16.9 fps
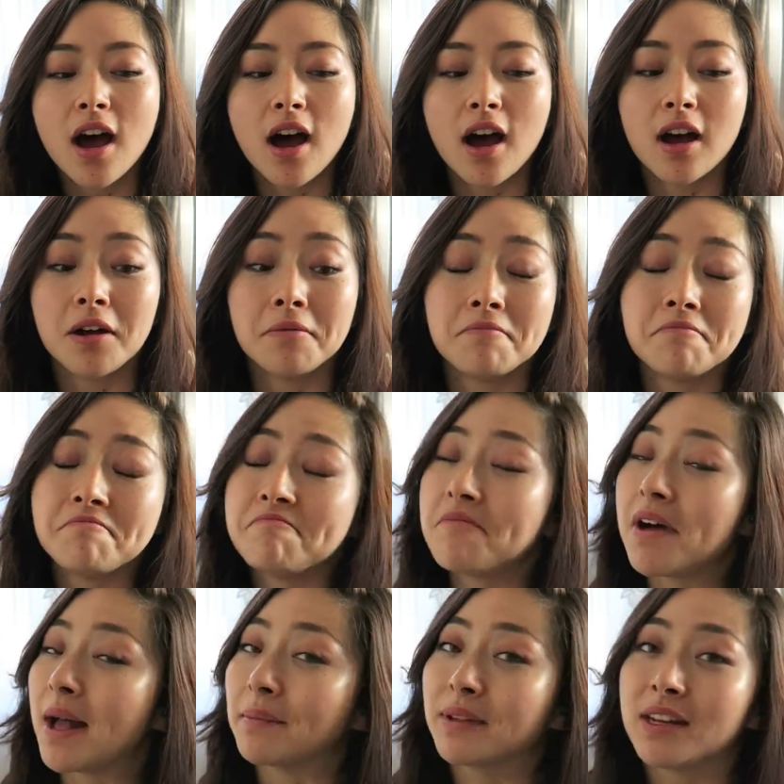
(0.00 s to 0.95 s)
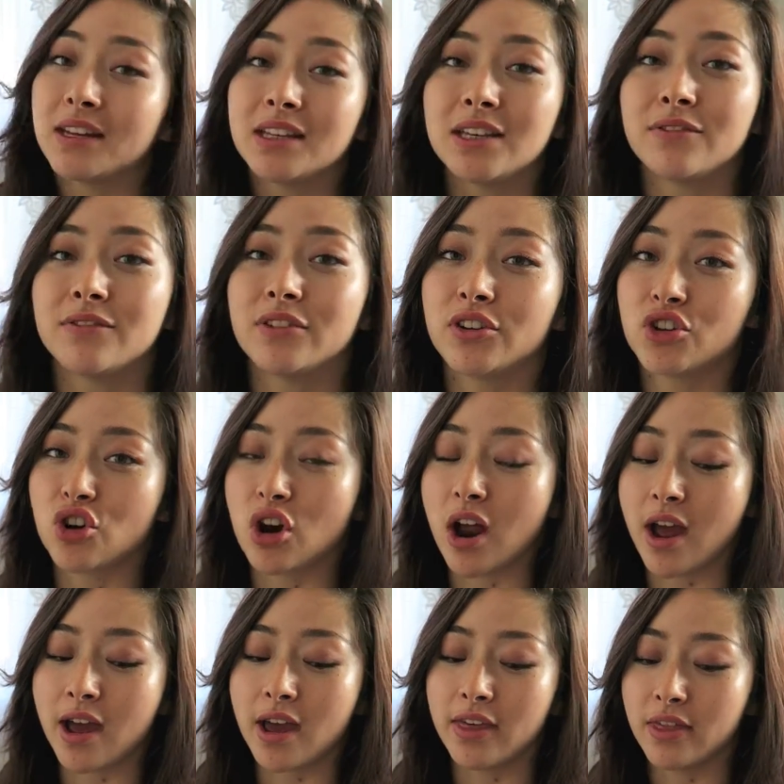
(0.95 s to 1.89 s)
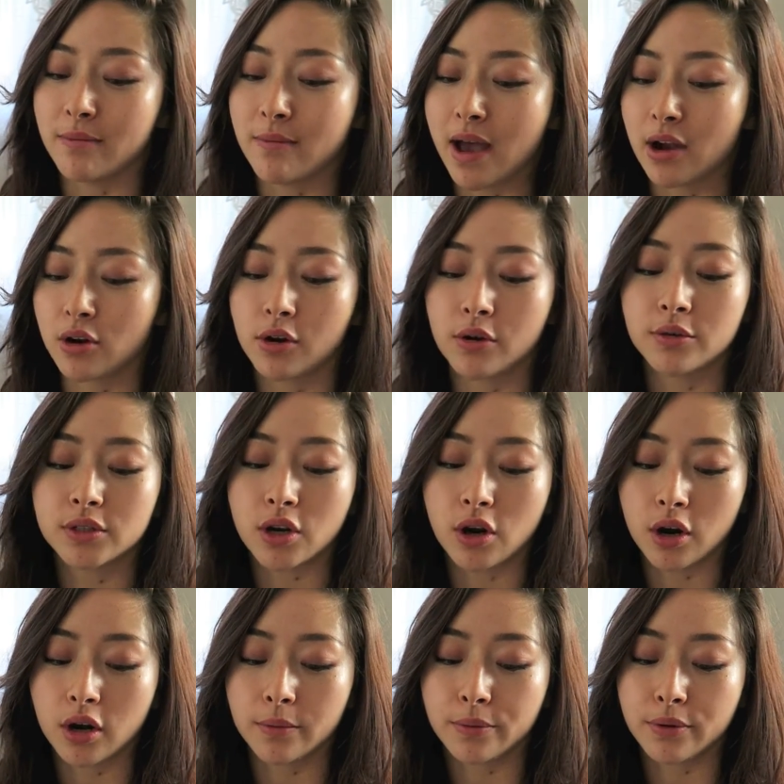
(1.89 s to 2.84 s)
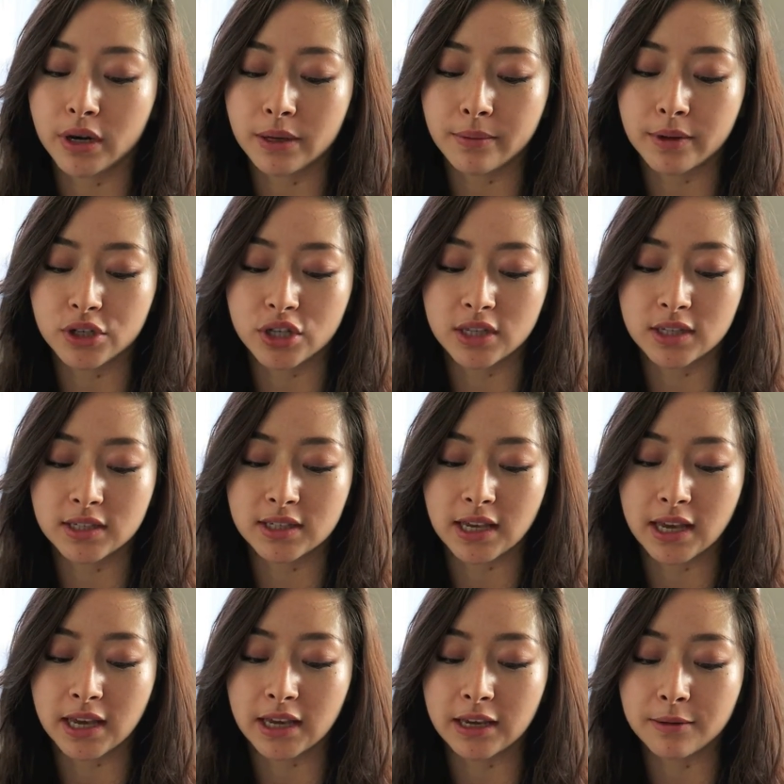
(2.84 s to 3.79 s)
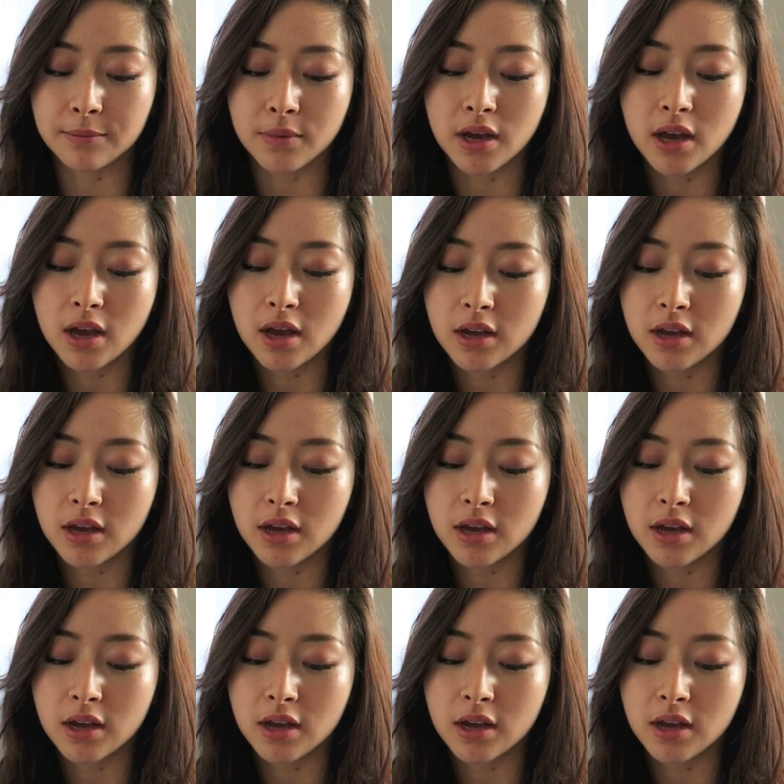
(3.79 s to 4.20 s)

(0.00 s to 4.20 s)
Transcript: I'm gonna give it a try. The macros are pretty much the same.